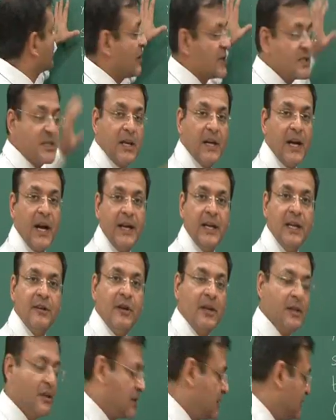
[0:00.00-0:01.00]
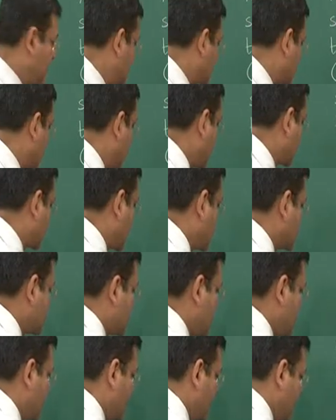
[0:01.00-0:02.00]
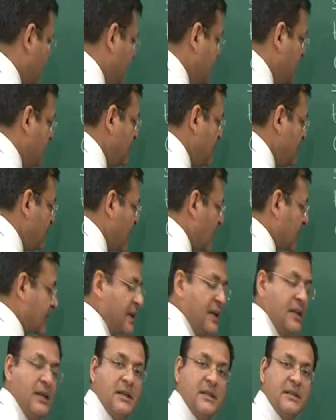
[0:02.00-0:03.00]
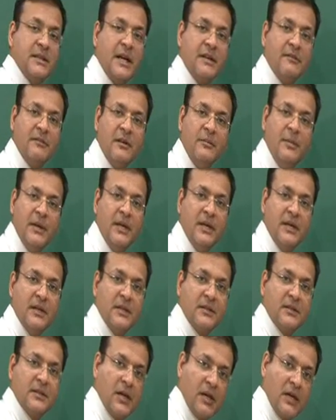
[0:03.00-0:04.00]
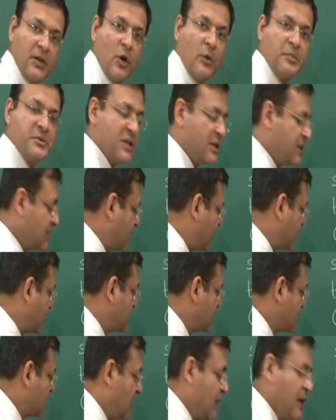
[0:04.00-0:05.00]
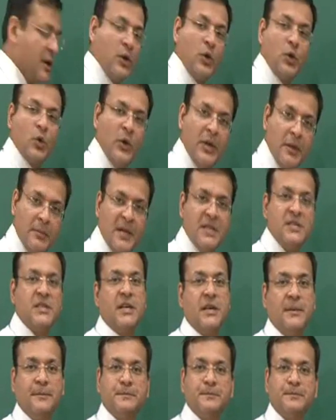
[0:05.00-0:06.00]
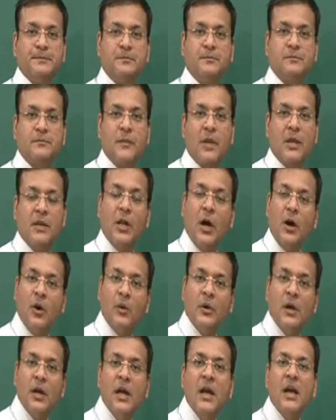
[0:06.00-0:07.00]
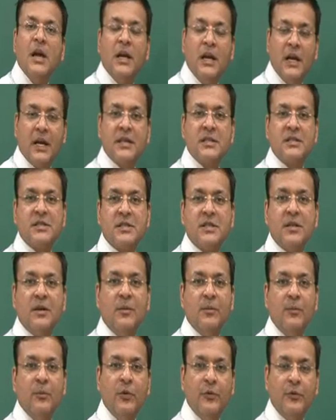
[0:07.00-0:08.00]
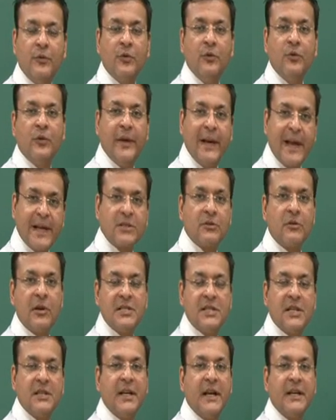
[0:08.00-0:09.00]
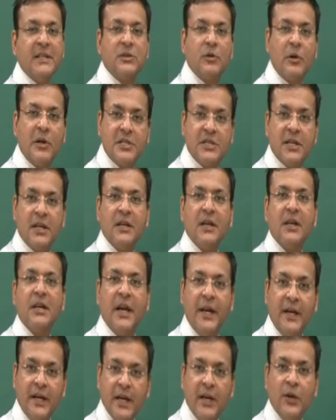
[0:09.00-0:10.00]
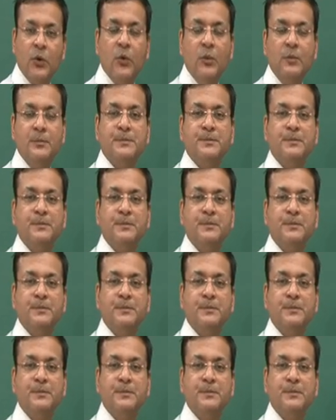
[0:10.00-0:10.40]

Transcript: question 91 the correct answer we will be marking that will be third option that is 2E by C. Now, let us move to next question that is question 92.